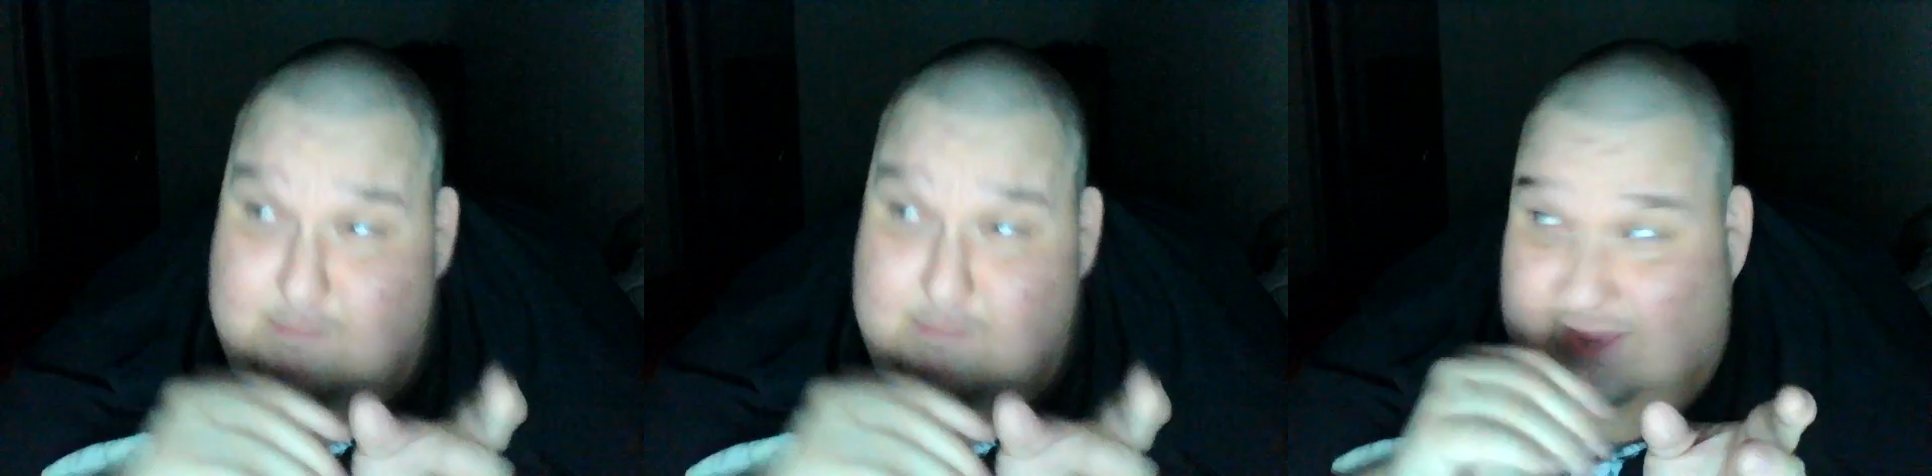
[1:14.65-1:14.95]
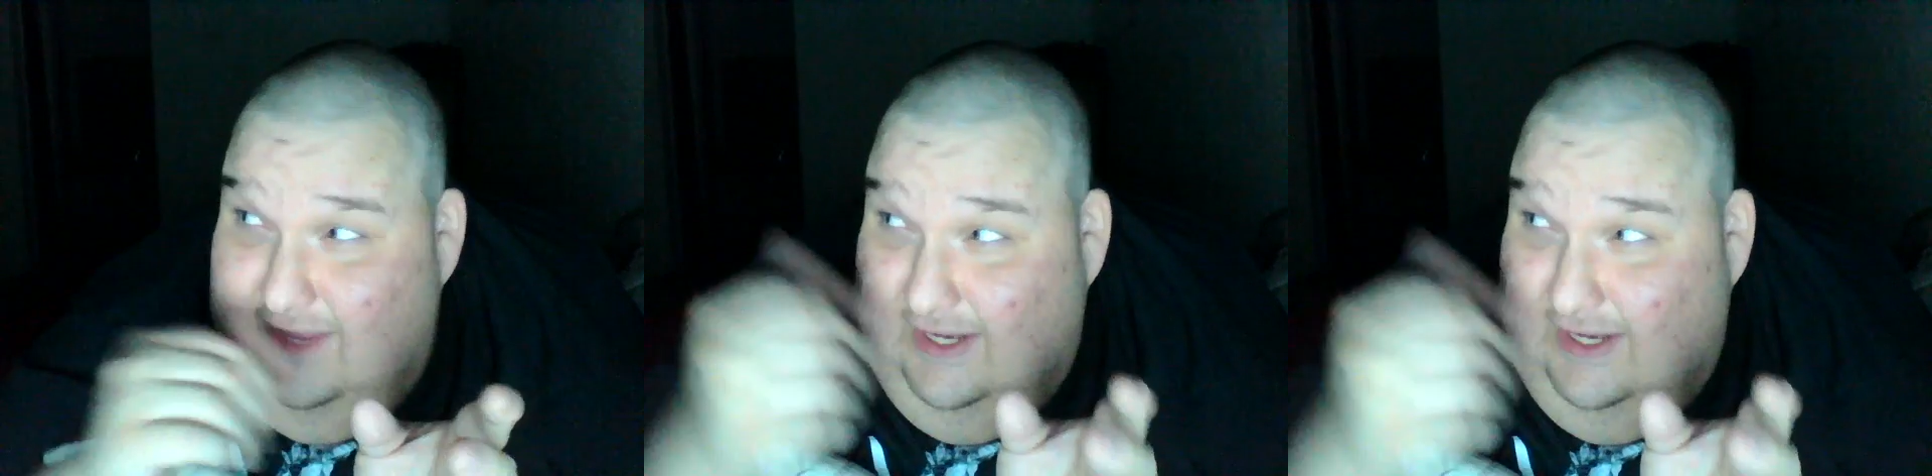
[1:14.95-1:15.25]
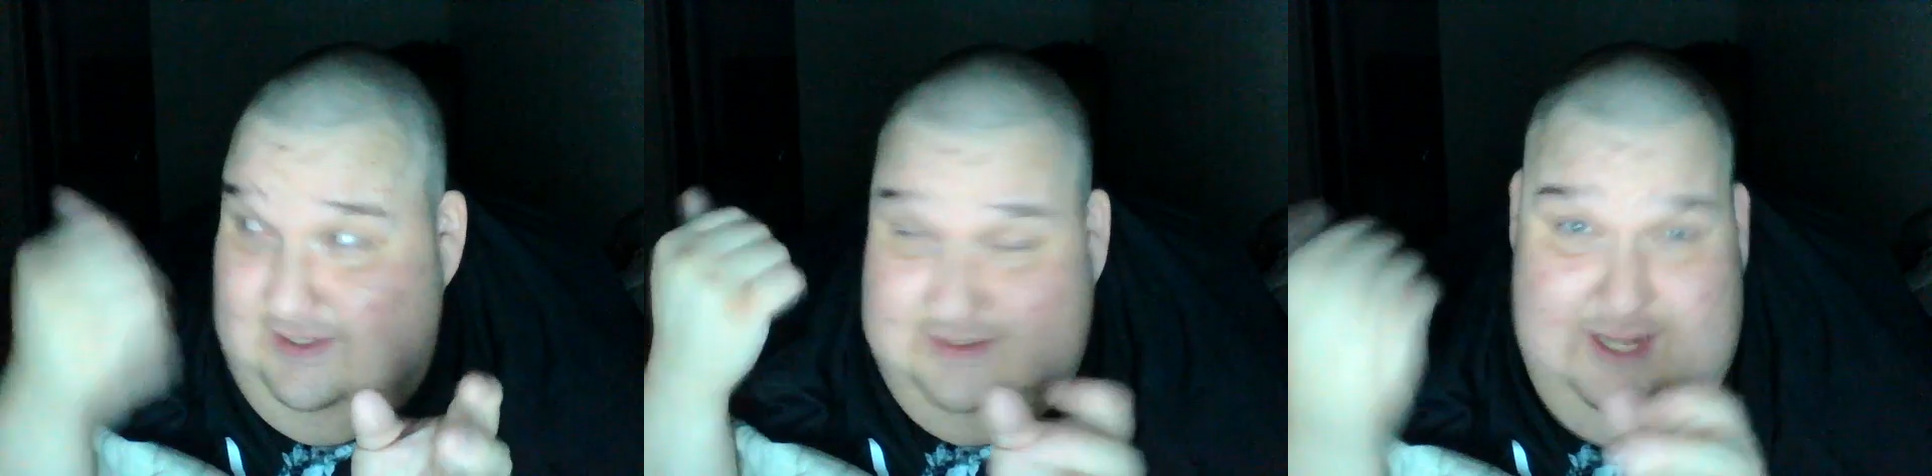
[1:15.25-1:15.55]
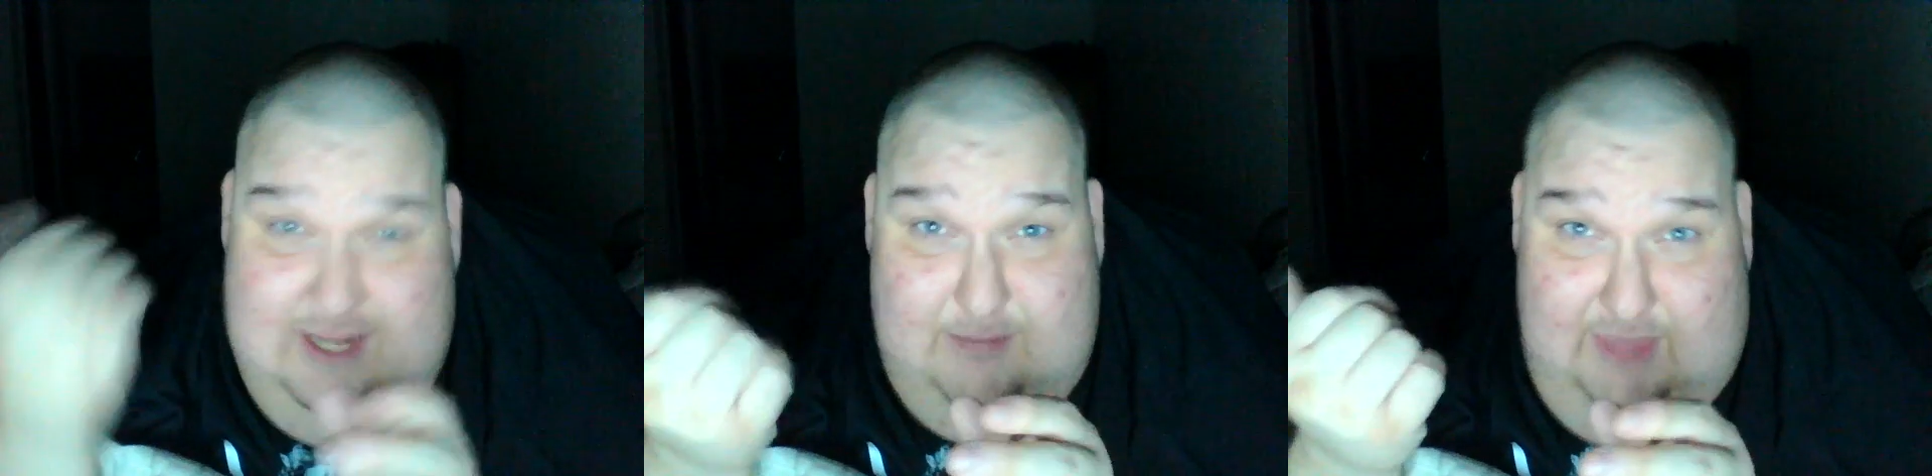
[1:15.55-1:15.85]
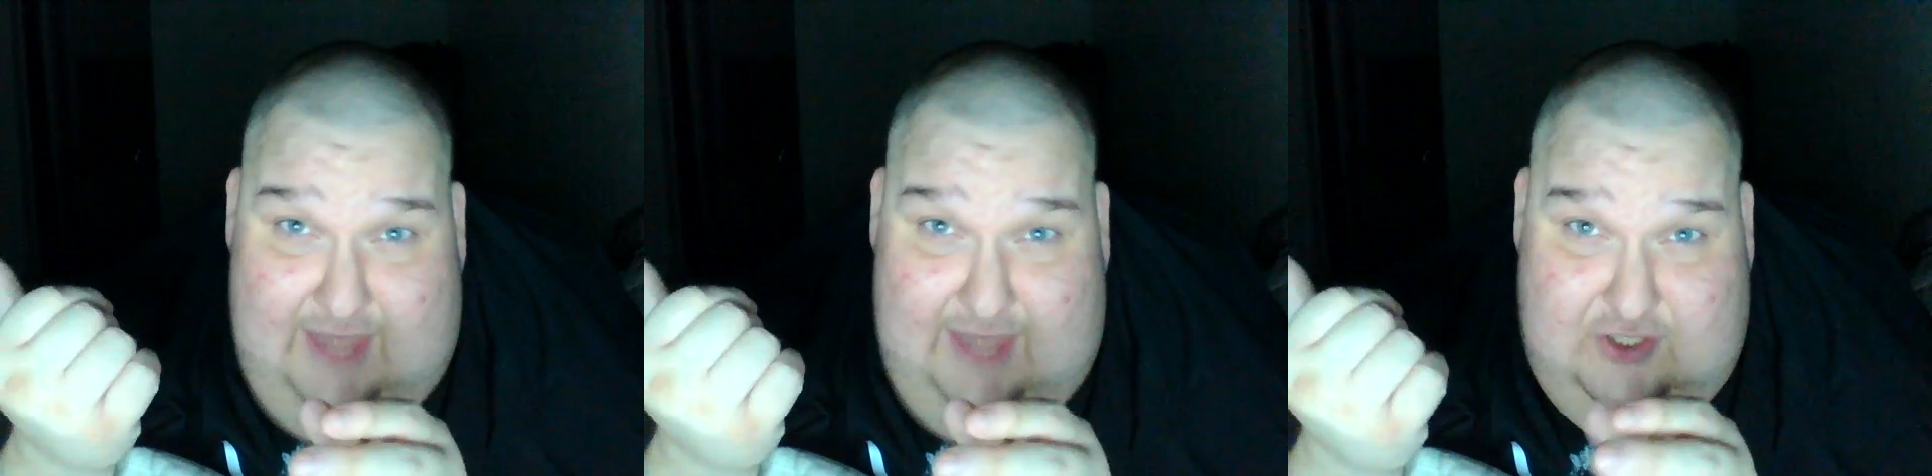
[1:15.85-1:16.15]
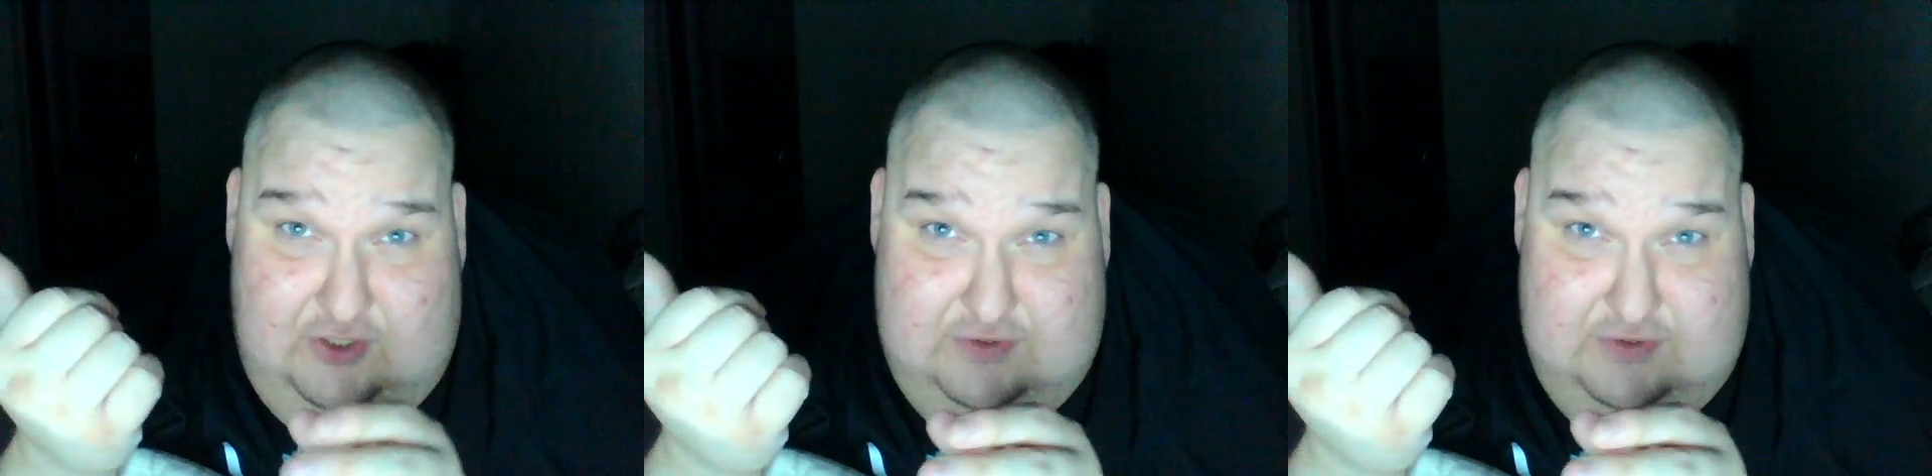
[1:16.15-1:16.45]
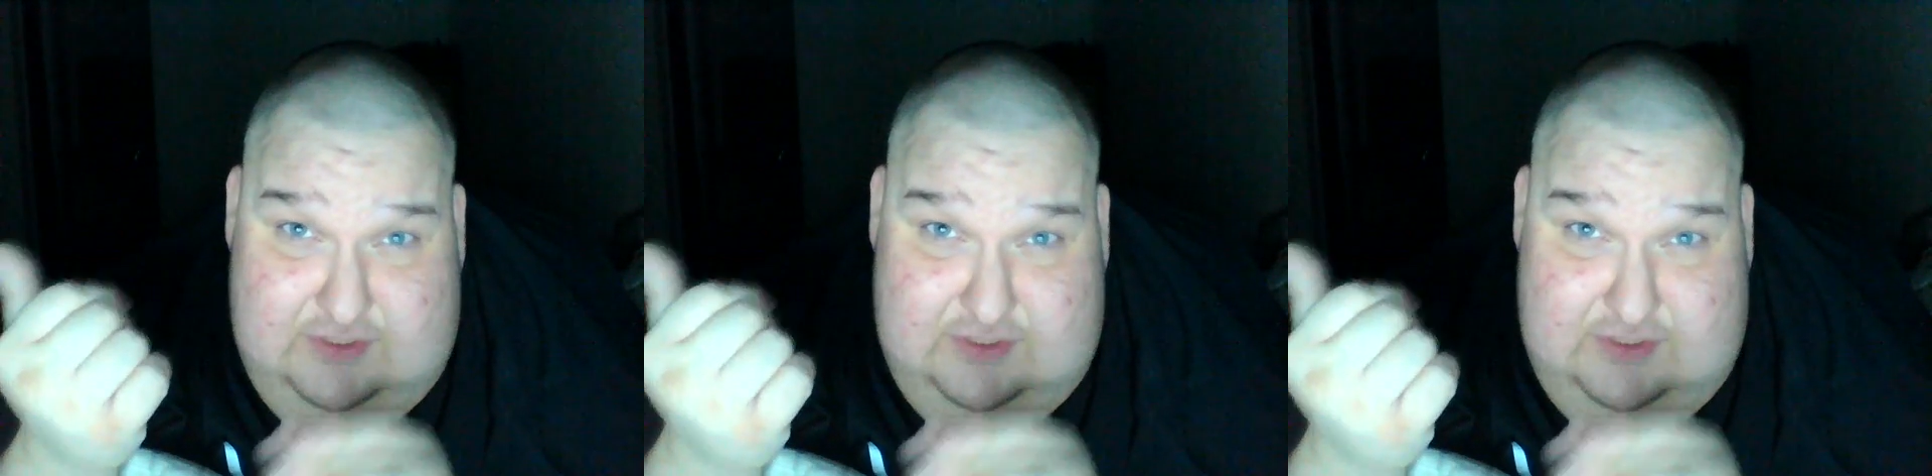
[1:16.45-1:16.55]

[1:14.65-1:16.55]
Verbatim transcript: by like 10 black dudes.